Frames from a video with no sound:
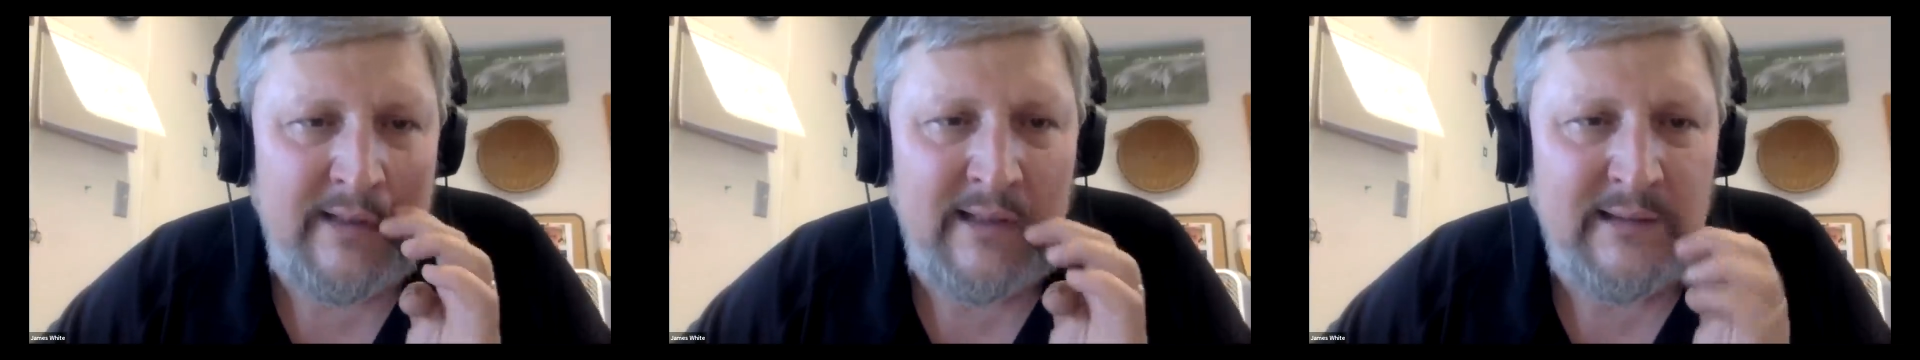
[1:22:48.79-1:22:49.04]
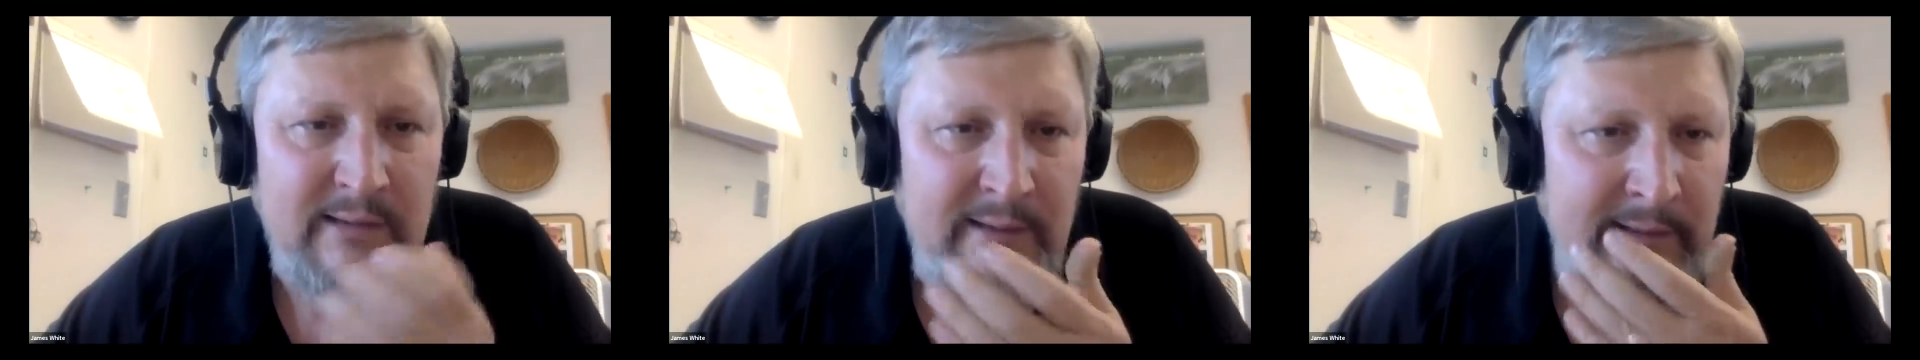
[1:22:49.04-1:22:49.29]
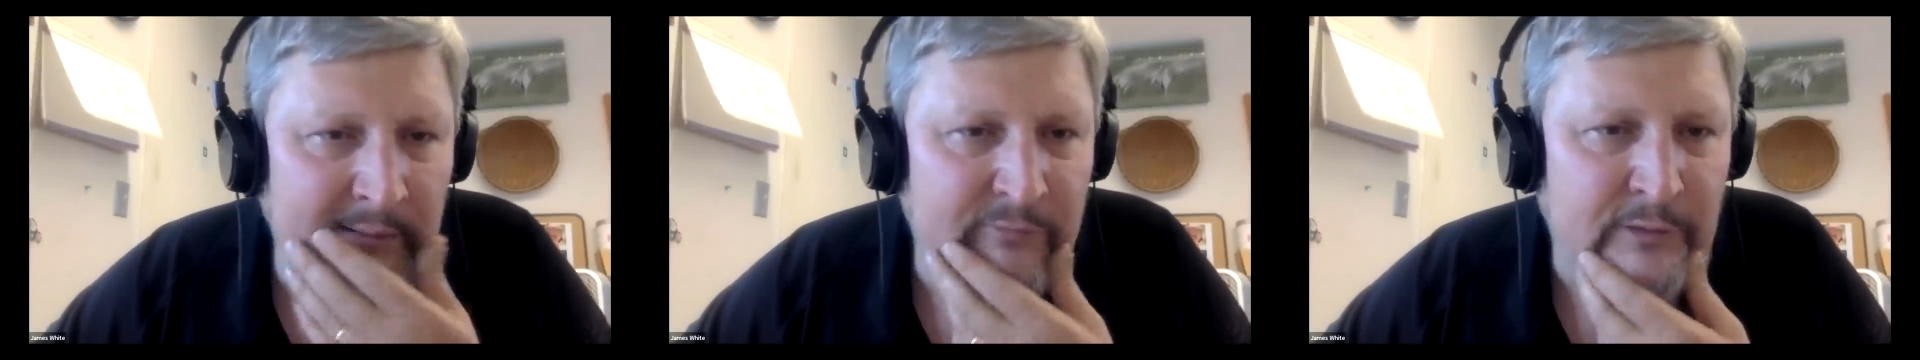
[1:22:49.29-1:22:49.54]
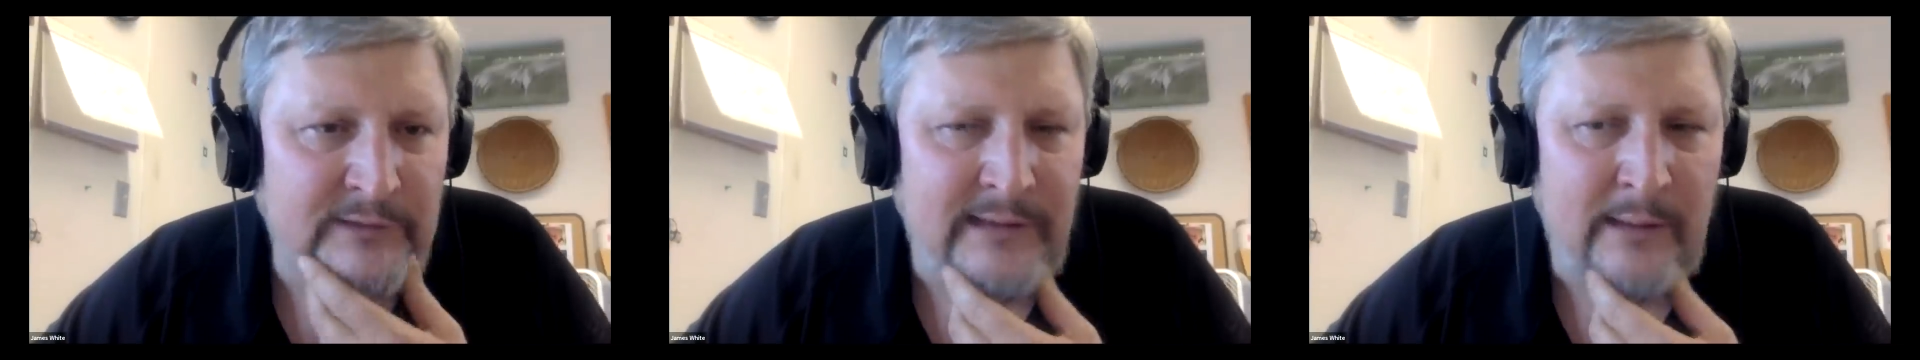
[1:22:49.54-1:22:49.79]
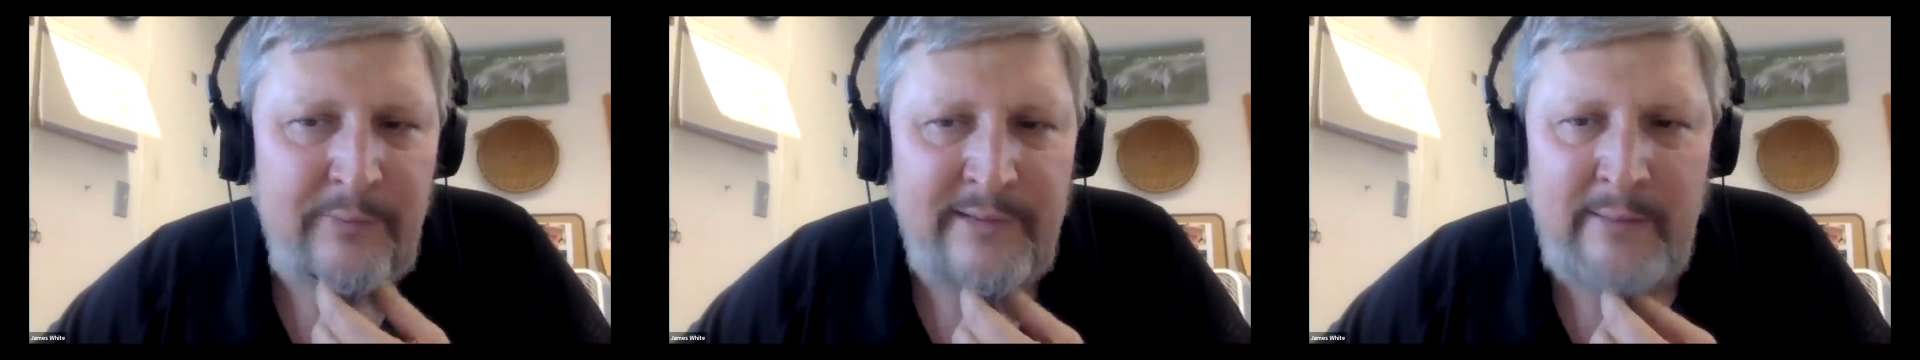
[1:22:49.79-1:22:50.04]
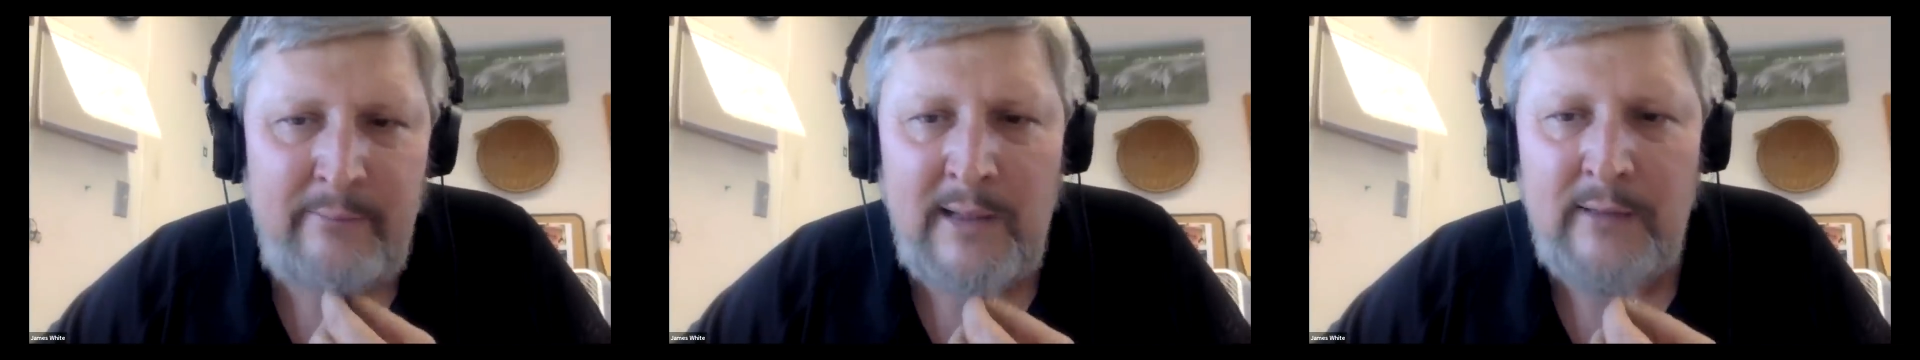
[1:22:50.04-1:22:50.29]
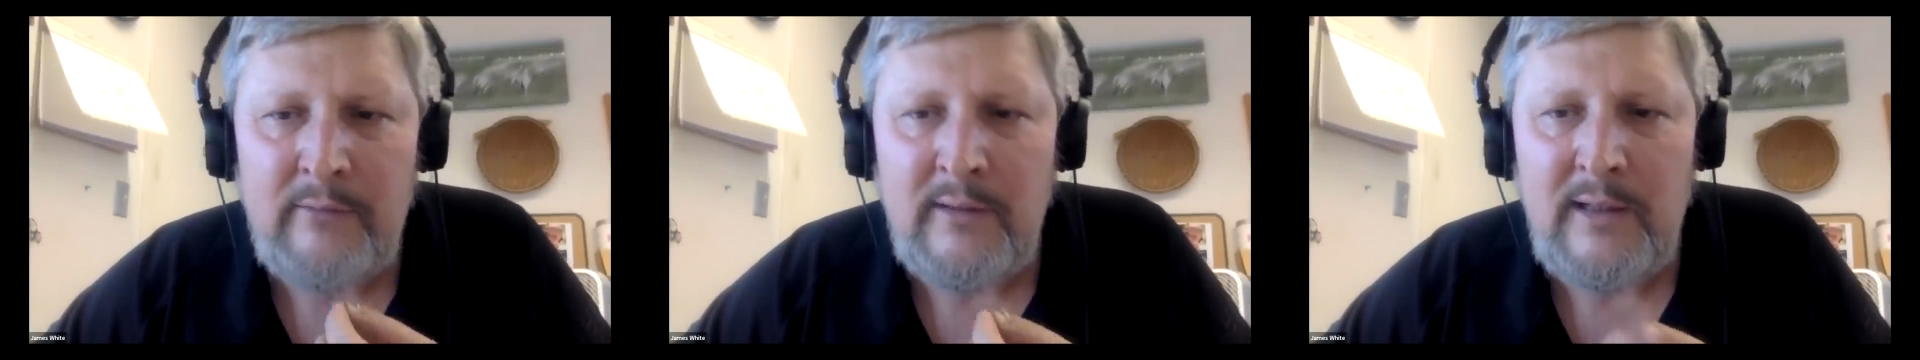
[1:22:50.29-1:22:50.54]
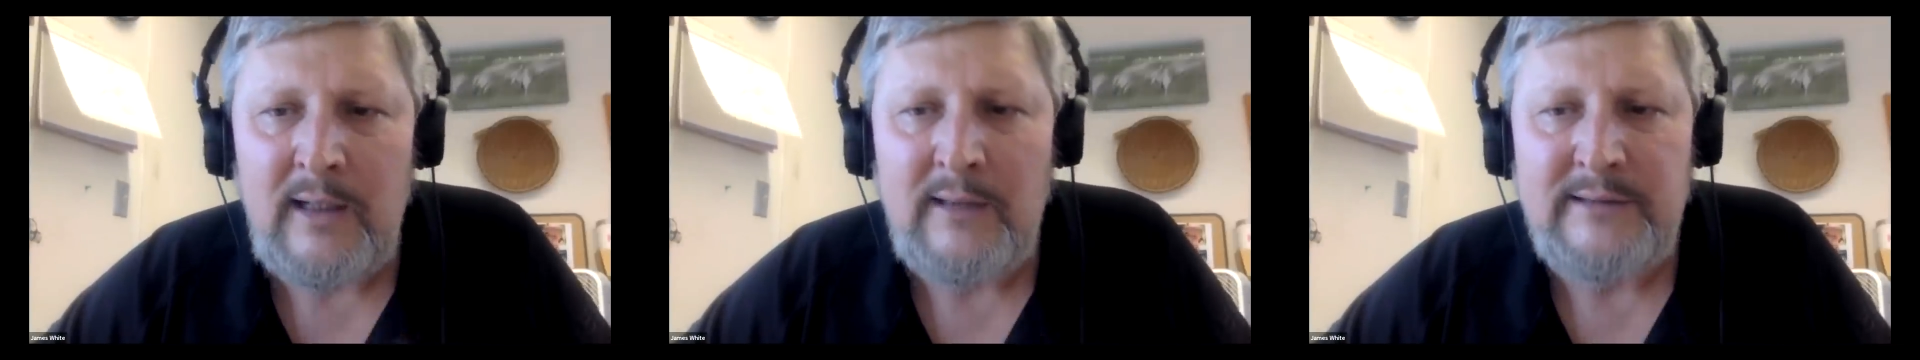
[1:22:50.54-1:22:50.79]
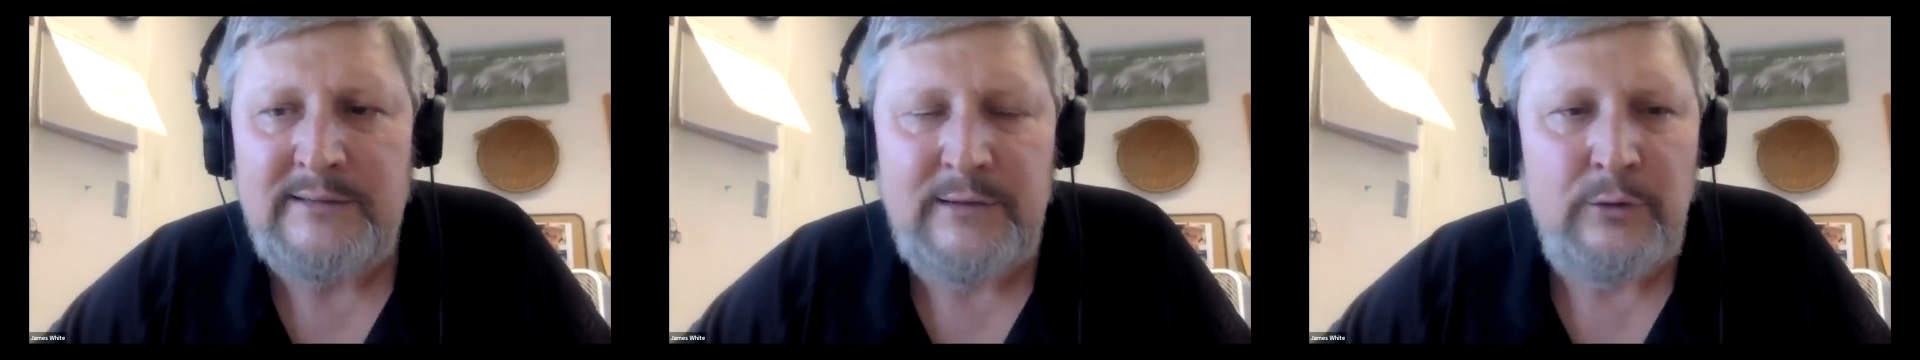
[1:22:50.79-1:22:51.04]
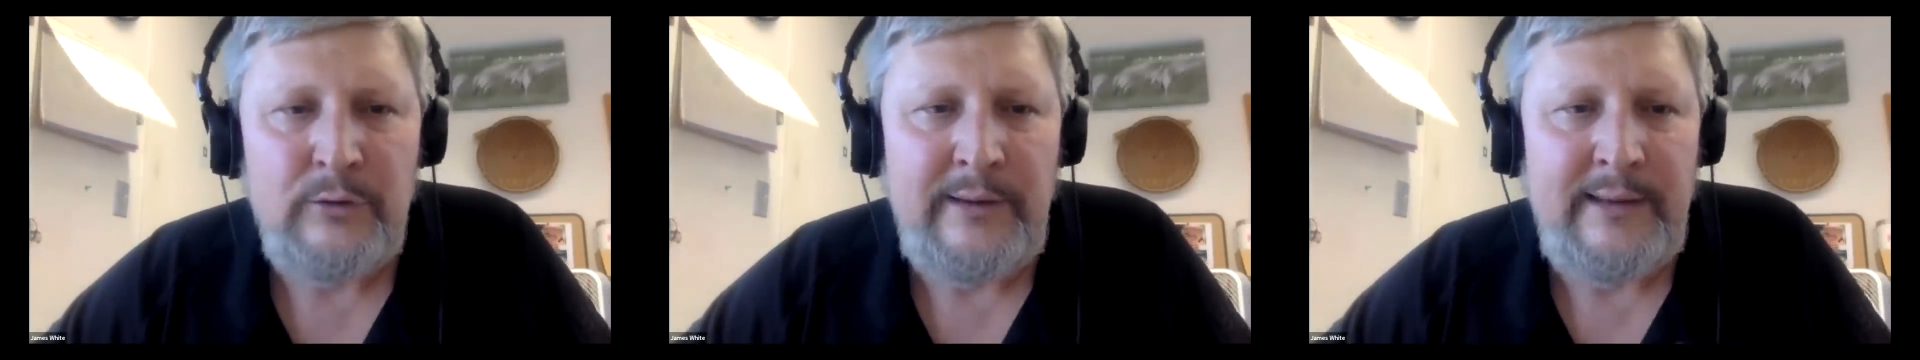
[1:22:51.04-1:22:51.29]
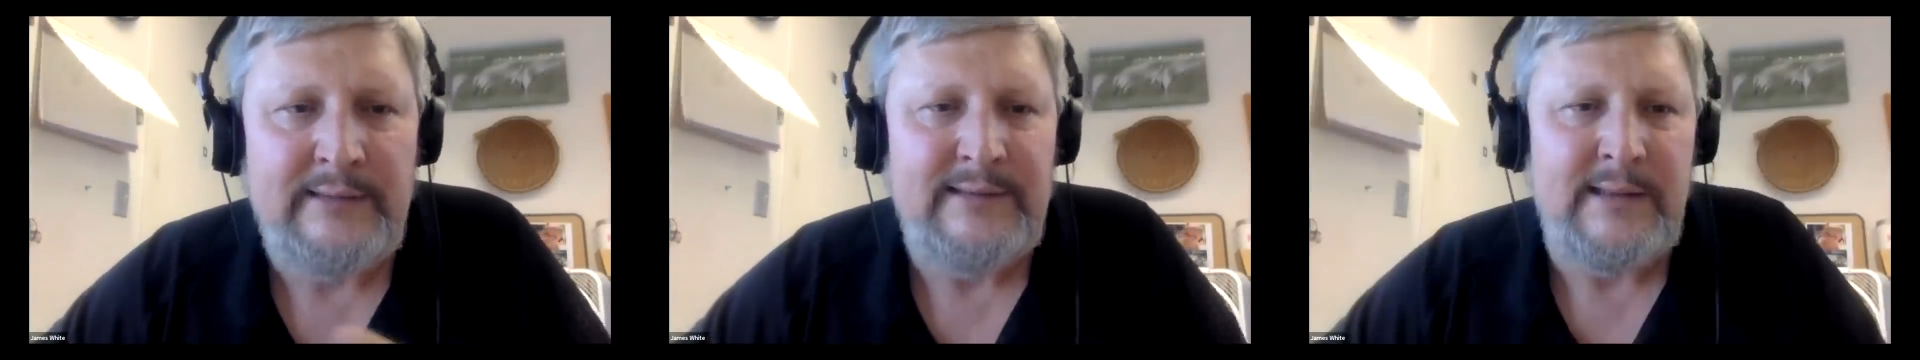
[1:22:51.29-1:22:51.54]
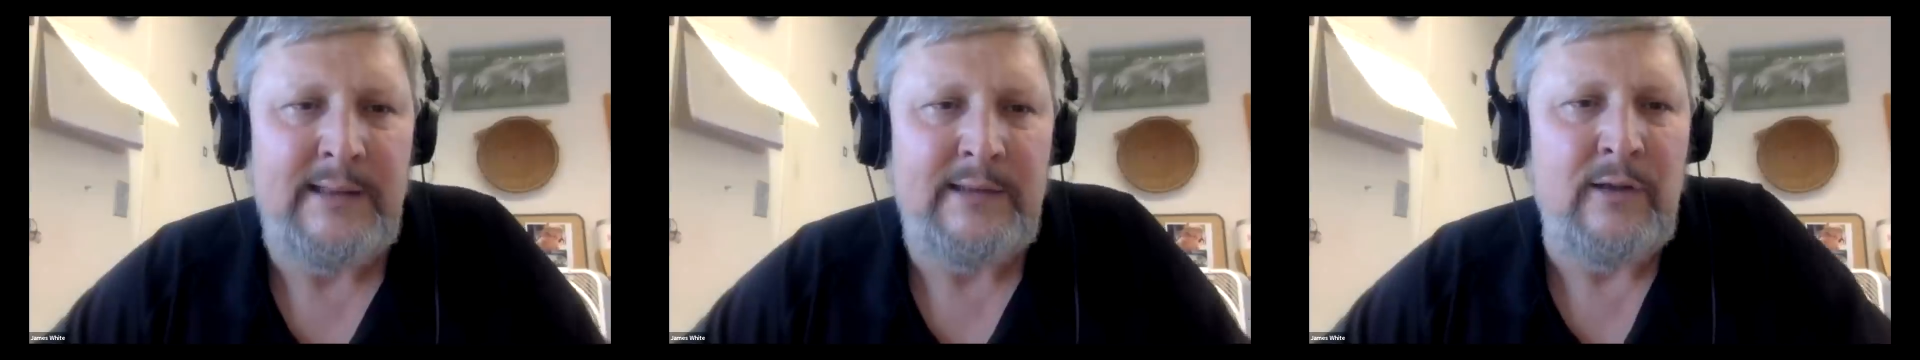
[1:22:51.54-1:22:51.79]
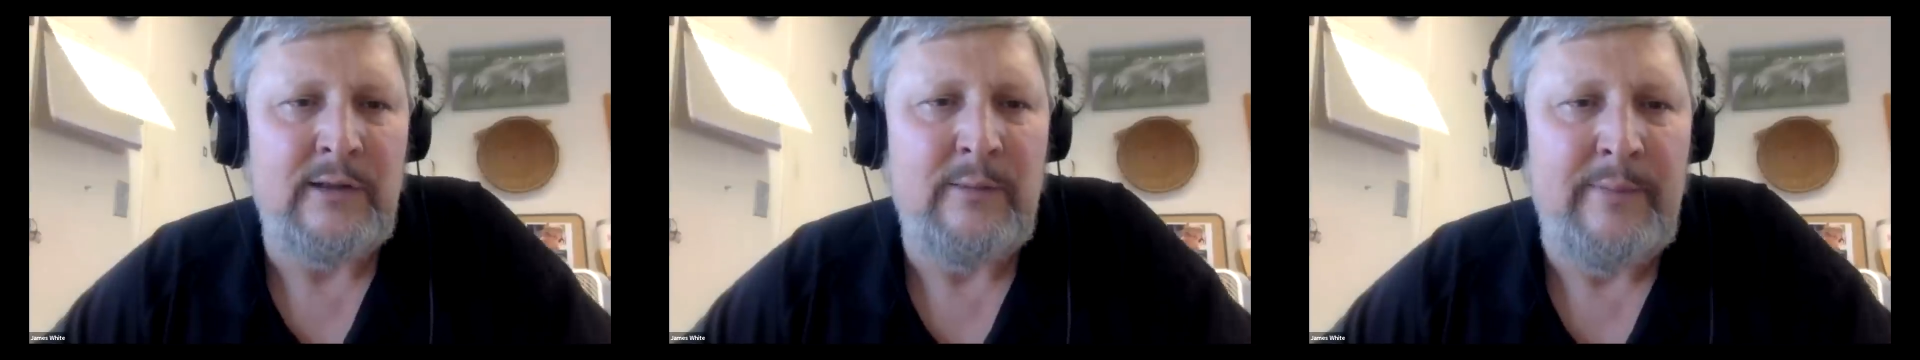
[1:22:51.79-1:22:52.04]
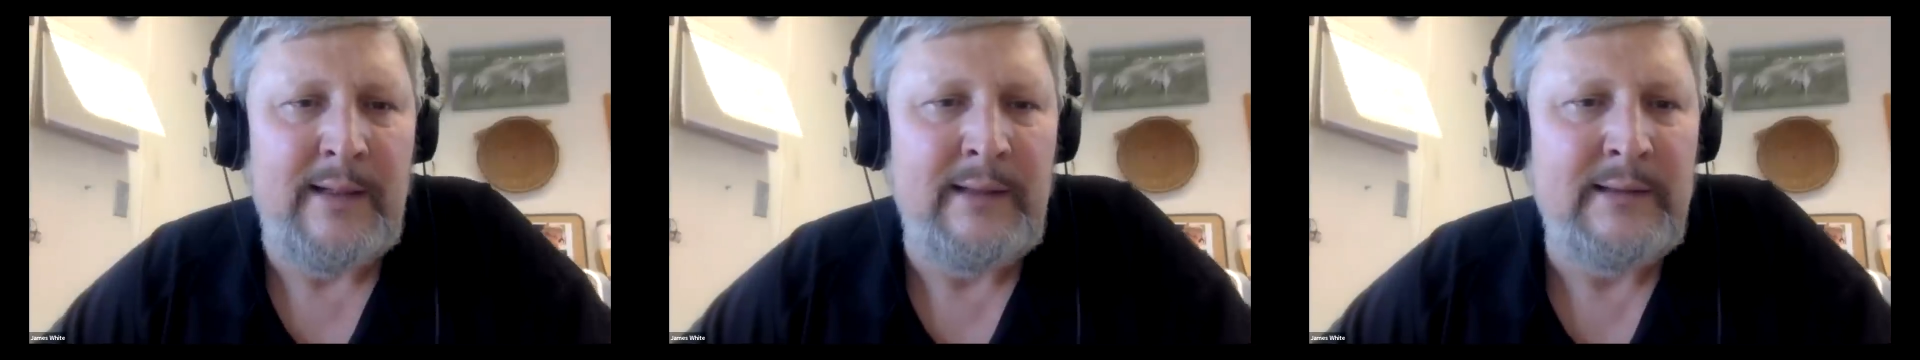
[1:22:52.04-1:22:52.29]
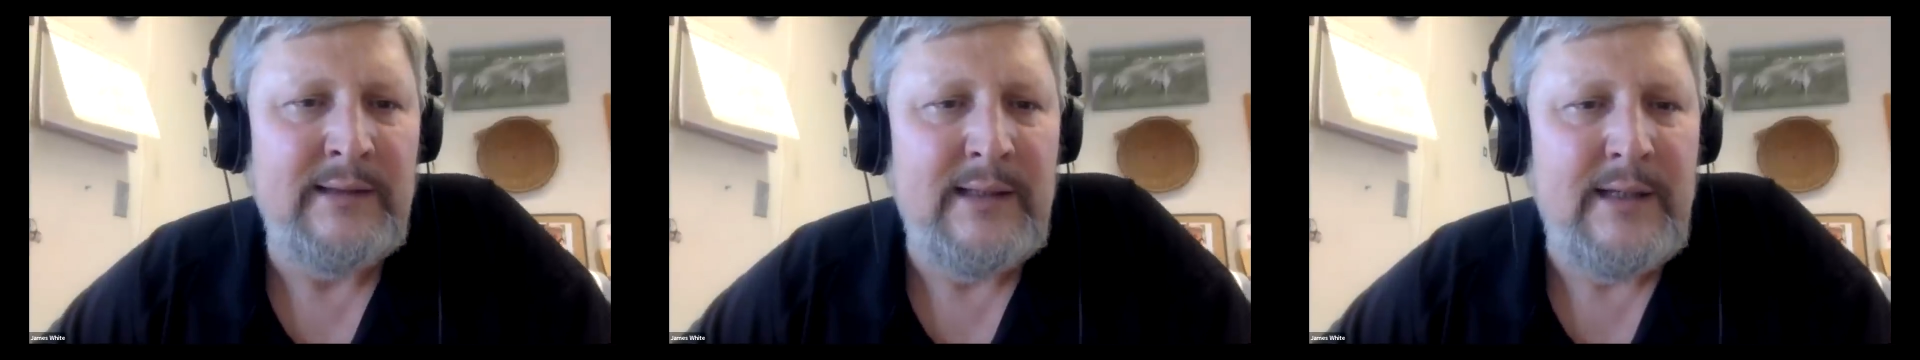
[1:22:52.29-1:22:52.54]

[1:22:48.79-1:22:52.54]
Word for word: That, it, that, for example, that micrococcus luteus that I talked about, it